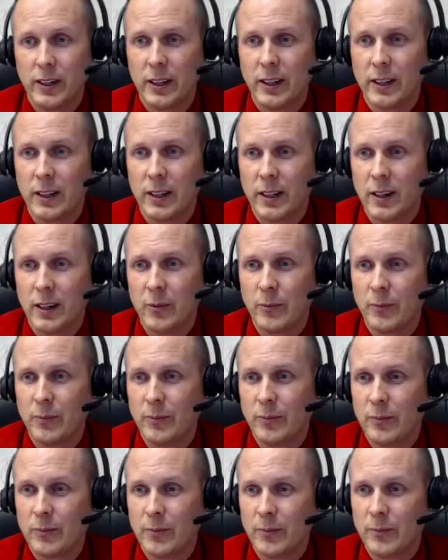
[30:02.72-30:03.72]

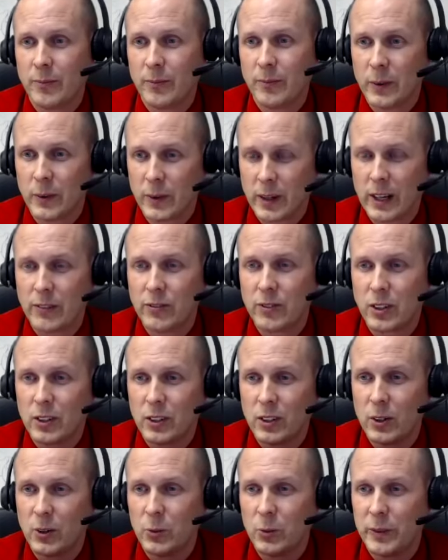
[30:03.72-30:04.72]
You would have to
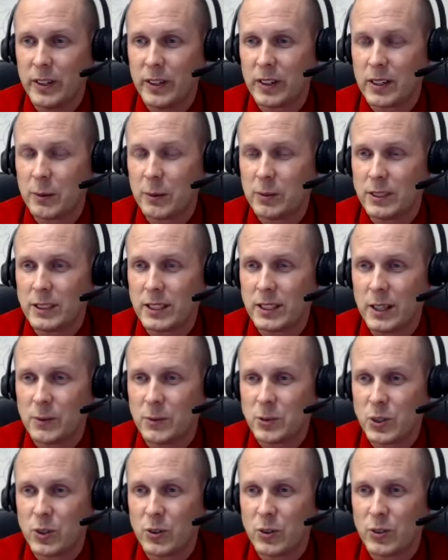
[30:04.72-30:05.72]
clone me a couple of
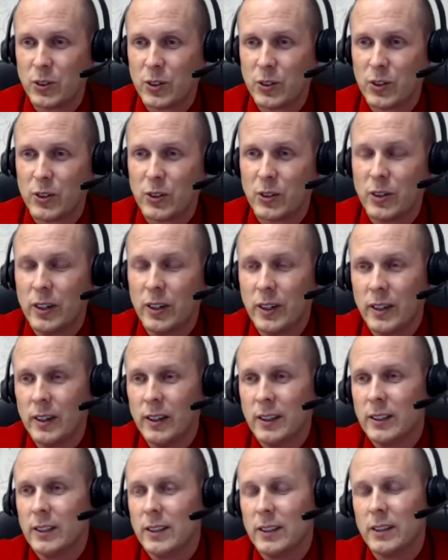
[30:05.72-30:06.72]
times over, or,
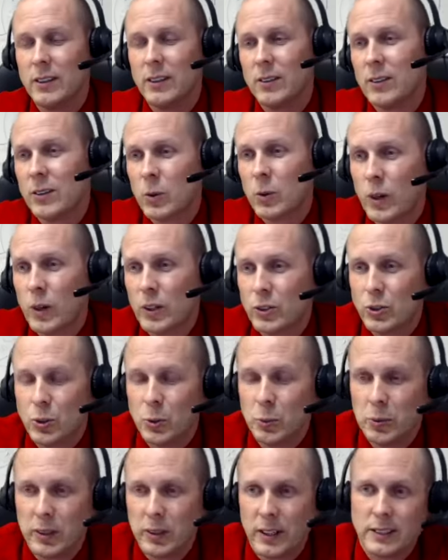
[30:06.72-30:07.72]

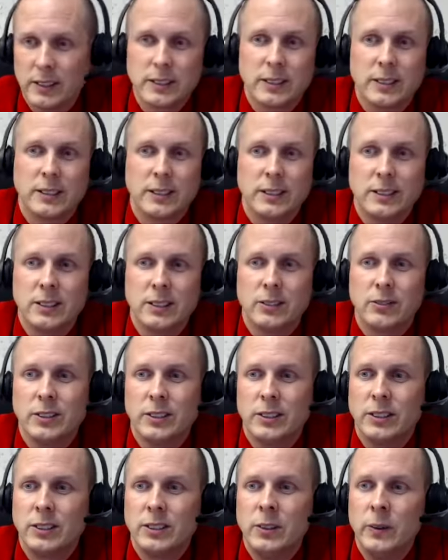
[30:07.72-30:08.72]
quadruple us to
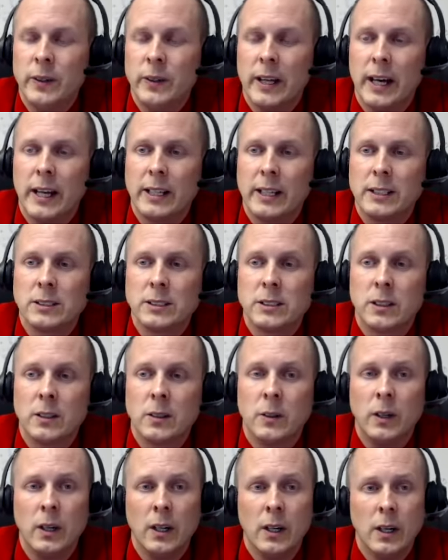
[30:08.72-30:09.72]
really do that. And
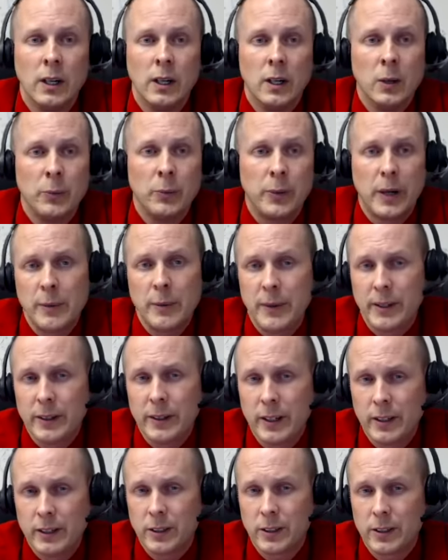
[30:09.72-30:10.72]
so primary
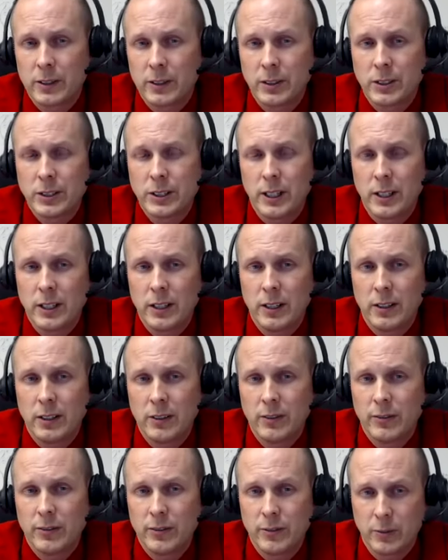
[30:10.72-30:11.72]
care doctors take care
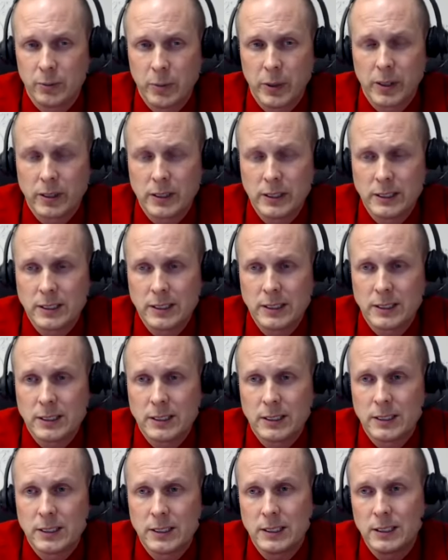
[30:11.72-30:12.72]
of Parkinson's
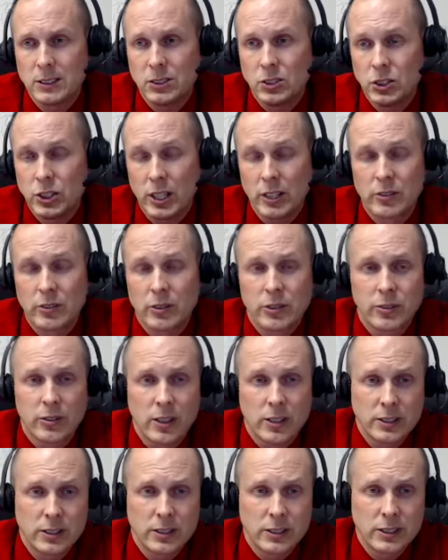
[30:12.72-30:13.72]
disease. General
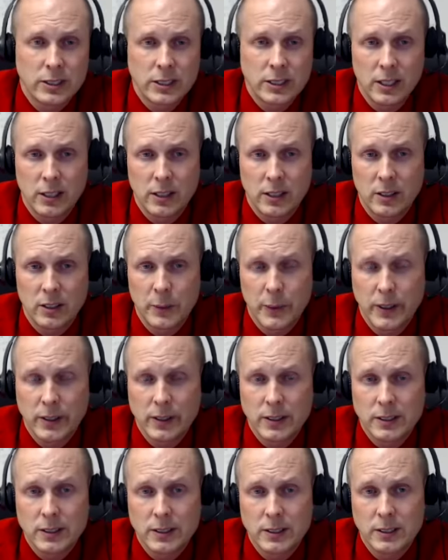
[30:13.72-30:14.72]
neurologists take care of
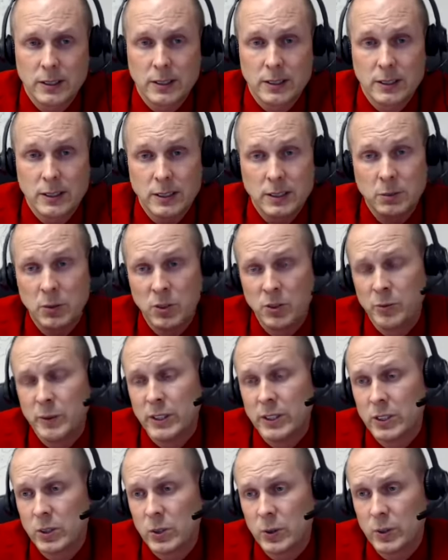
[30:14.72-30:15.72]
Parkinson's disease.
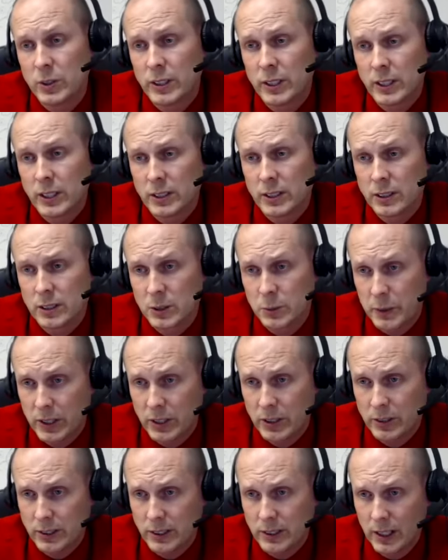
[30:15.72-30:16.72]
Movement disorder
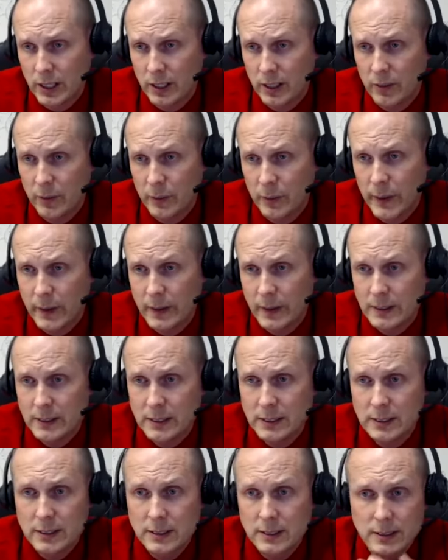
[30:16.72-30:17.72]
specialists take care of
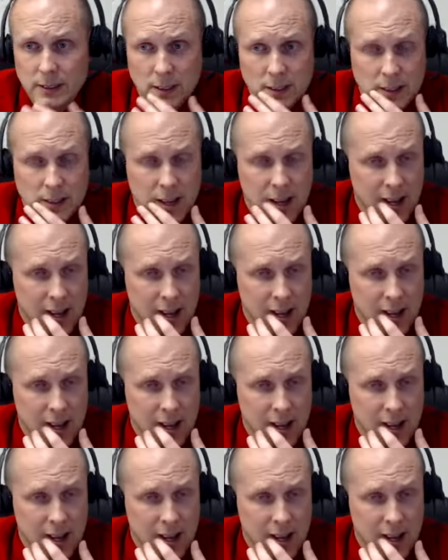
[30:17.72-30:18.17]
Parkinson's disease.